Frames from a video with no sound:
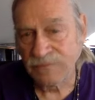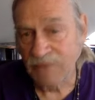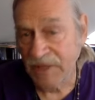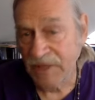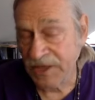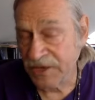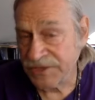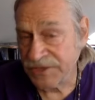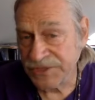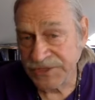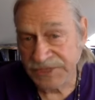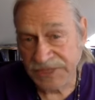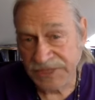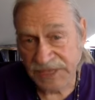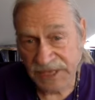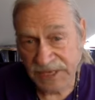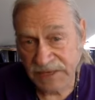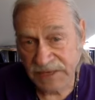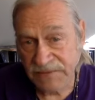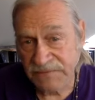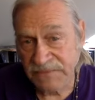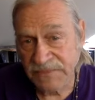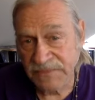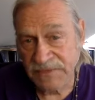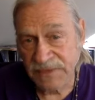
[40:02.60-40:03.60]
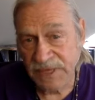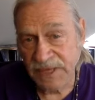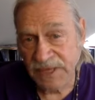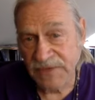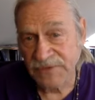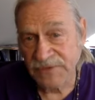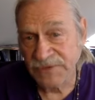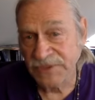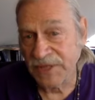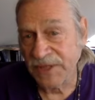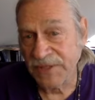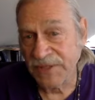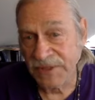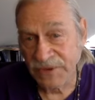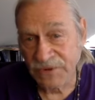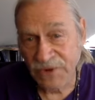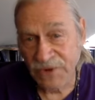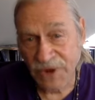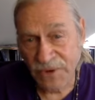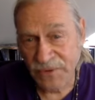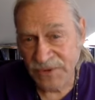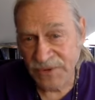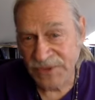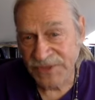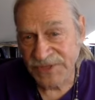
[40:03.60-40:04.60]
He could see. There's nothing
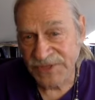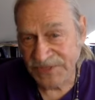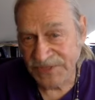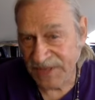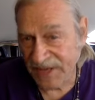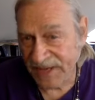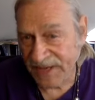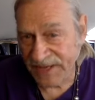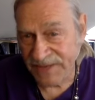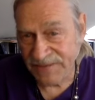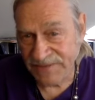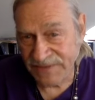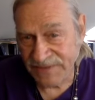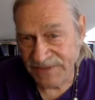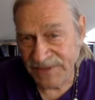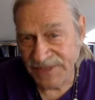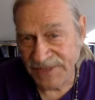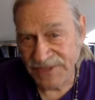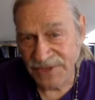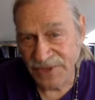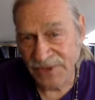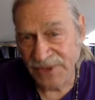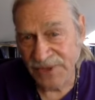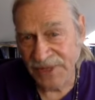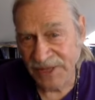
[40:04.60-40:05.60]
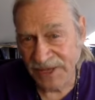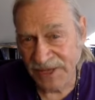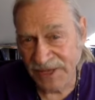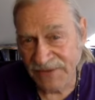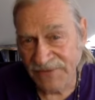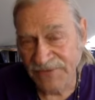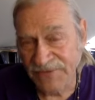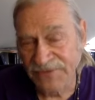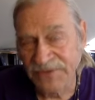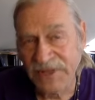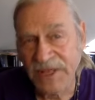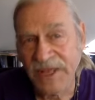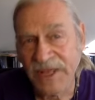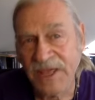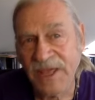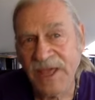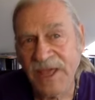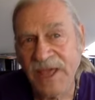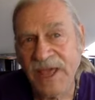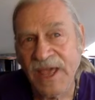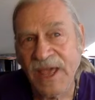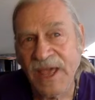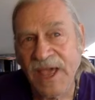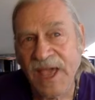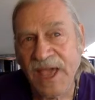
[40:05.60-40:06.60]
wrong with his sight his whole life.
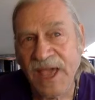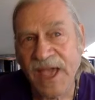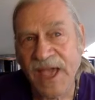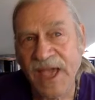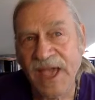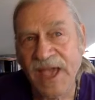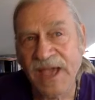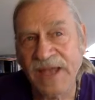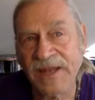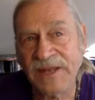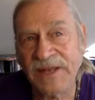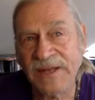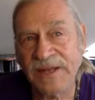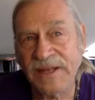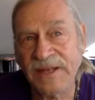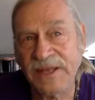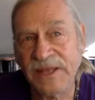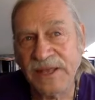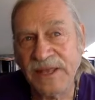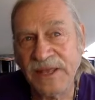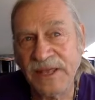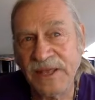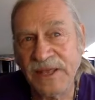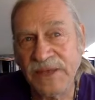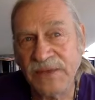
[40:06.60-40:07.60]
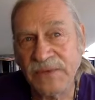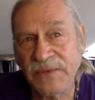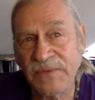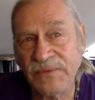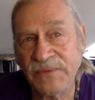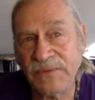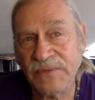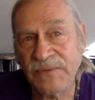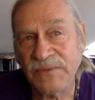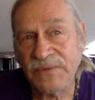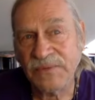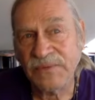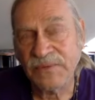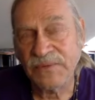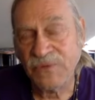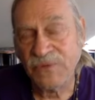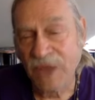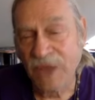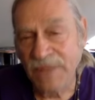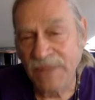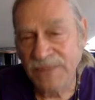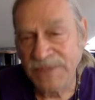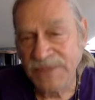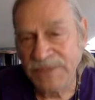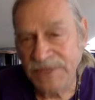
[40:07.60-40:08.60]
And he
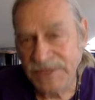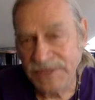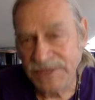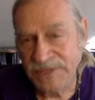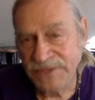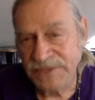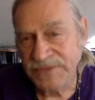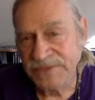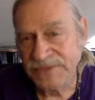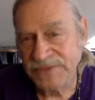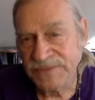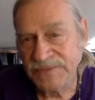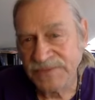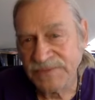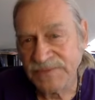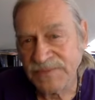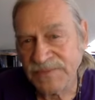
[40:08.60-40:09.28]
dropped his